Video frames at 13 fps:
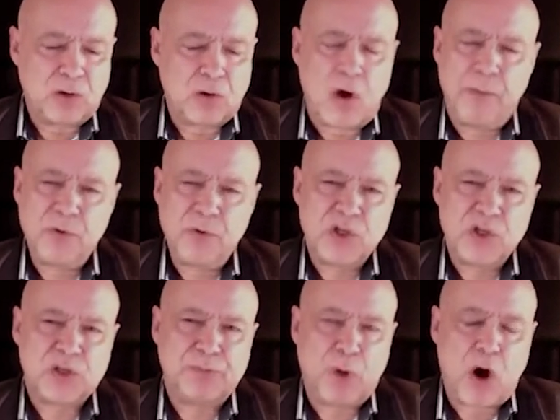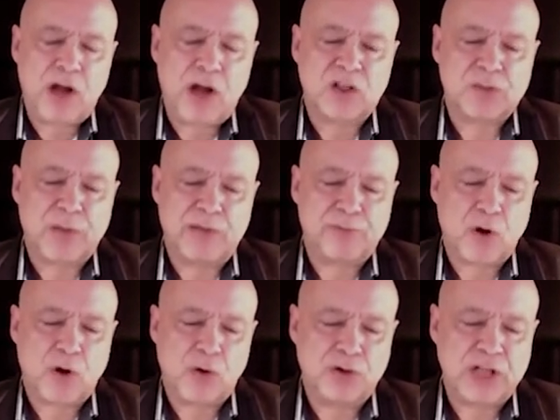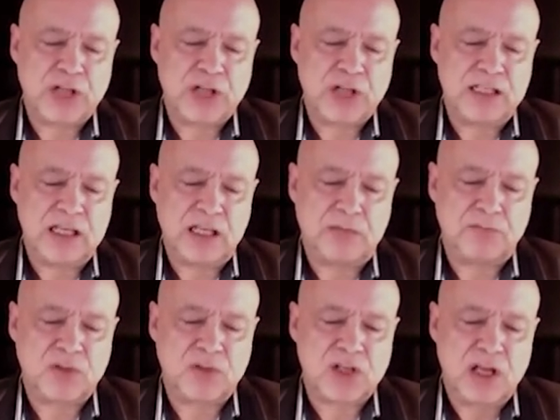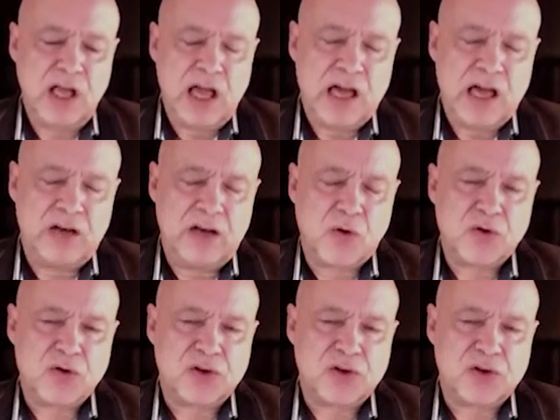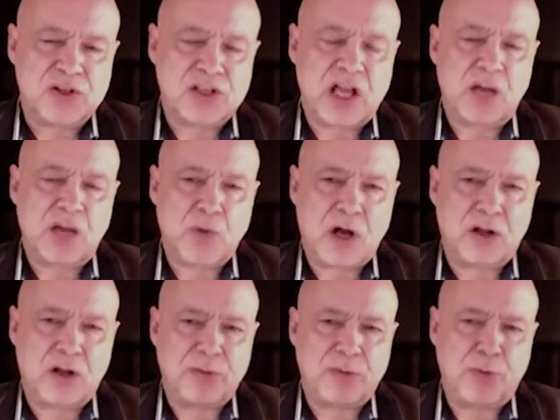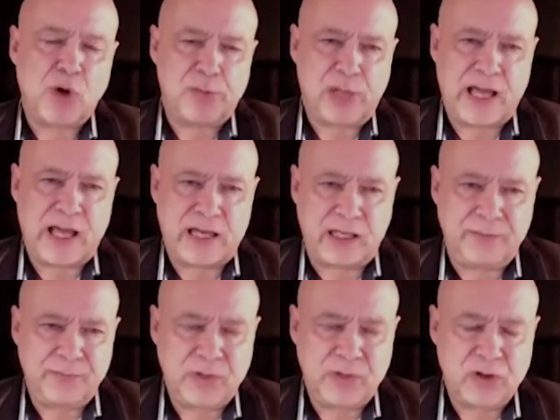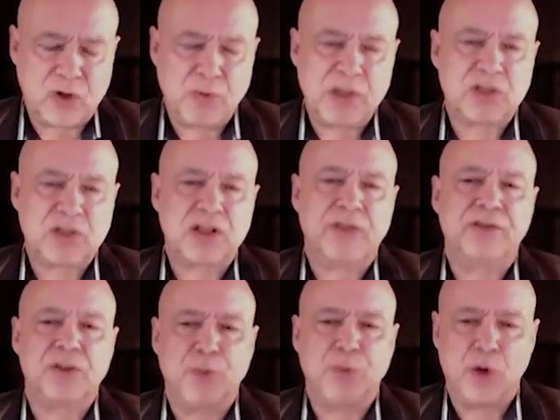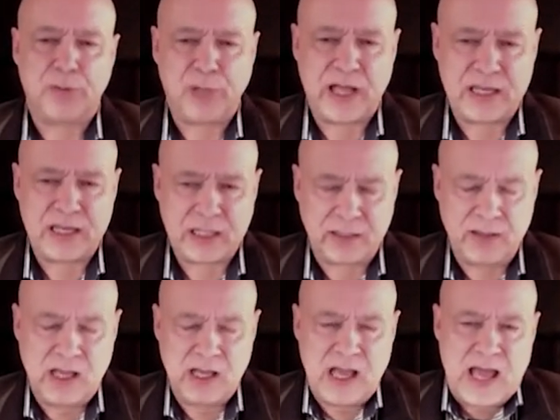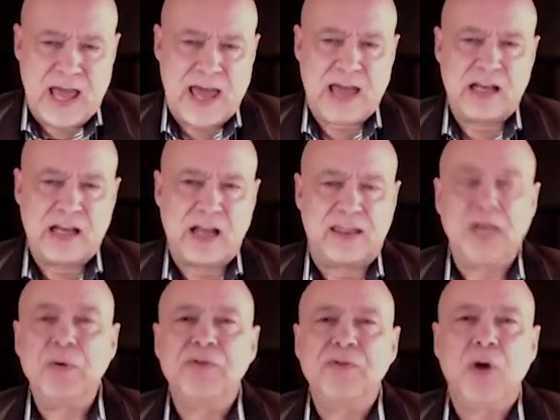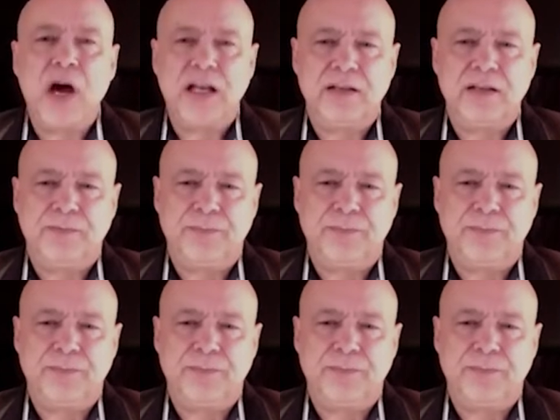common response by project teams and owners to say, well, it's poor planning. So much stuff is poor planning. And I think we've got